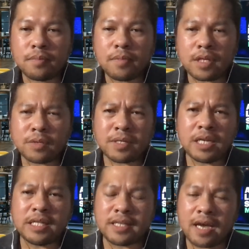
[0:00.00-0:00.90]

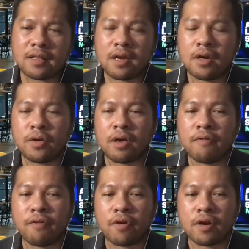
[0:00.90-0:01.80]
especially in tech, they're looking
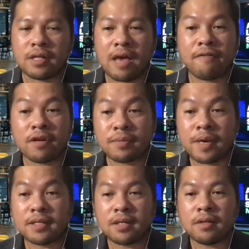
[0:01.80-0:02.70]
for diverse
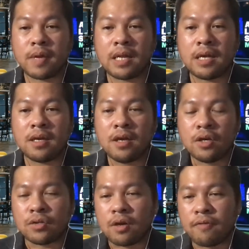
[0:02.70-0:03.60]
mindset already.
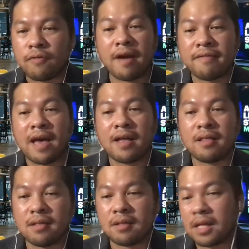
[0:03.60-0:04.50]
So if you have
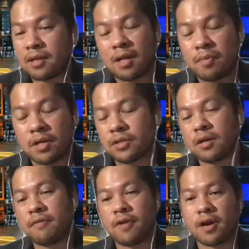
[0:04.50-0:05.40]
that, that can be a
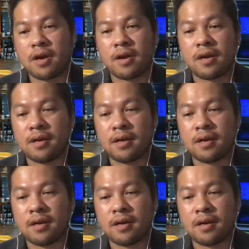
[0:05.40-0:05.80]
start of your career.